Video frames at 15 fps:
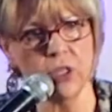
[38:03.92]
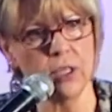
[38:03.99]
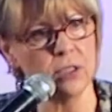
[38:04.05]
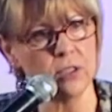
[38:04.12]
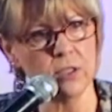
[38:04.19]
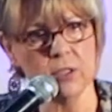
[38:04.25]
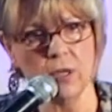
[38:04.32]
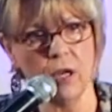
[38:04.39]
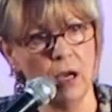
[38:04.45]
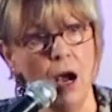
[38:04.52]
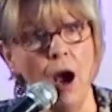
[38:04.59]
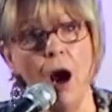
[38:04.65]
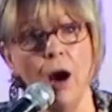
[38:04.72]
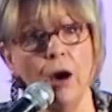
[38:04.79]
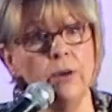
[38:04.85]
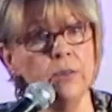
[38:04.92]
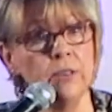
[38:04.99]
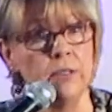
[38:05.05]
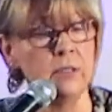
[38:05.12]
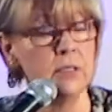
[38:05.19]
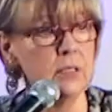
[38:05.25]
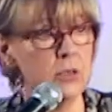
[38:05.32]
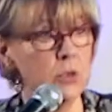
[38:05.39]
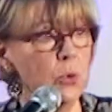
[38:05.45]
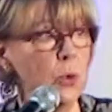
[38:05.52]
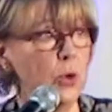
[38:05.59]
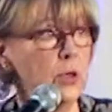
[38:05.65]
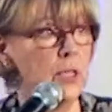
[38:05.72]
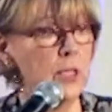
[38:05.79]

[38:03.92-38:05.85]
is hardened toward